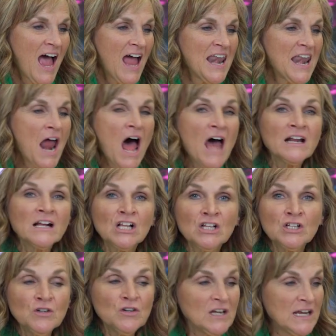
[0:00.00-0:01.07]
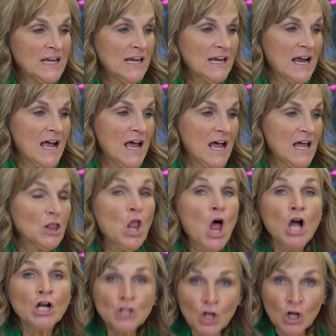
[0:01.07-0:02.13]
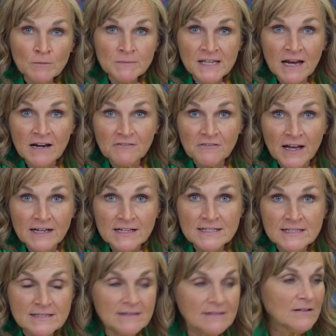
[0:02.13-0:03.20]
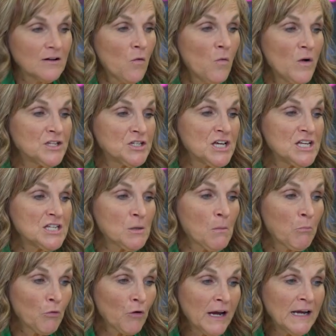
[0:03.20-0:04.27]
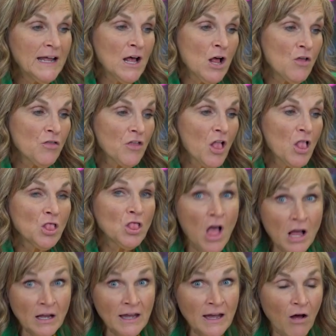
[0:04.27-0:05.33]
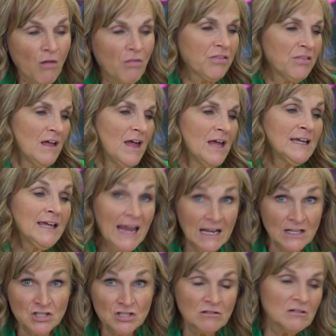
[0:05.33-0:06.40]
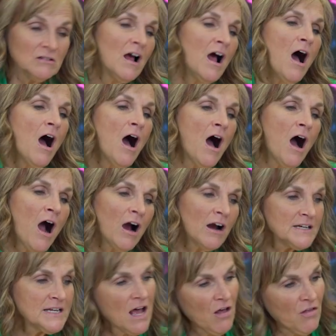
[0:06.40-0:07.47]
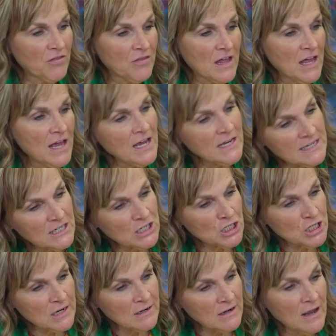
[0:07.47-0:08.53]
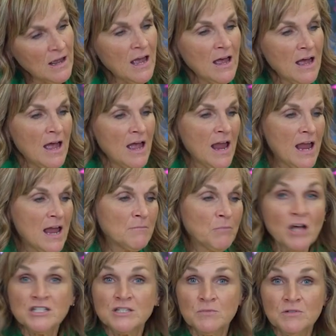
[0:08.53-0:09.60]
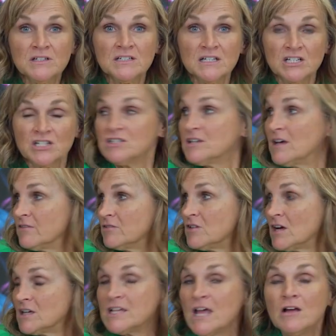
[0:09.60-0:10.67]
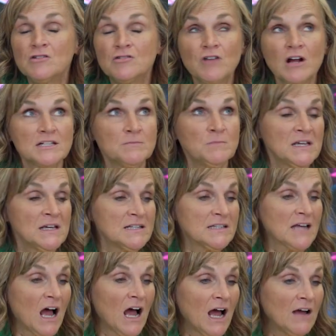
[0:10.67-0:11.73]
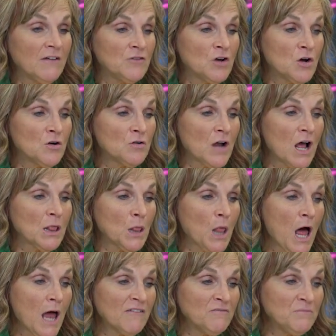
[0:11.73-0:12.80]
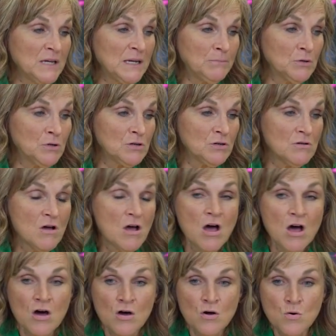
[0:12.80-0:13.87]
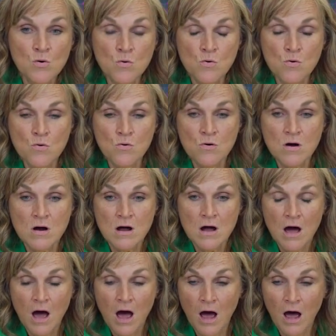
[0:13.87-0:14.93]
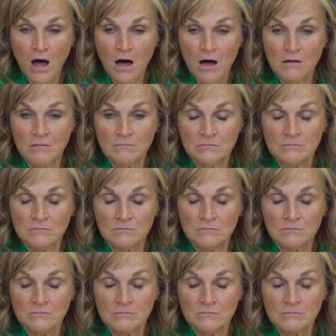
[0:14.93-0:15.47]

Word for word: Not including long-term side effects, which is brain health, lung health, cancer, heart health, addiction, and possible addiction to other drugs. Because I've known a lot of people who, back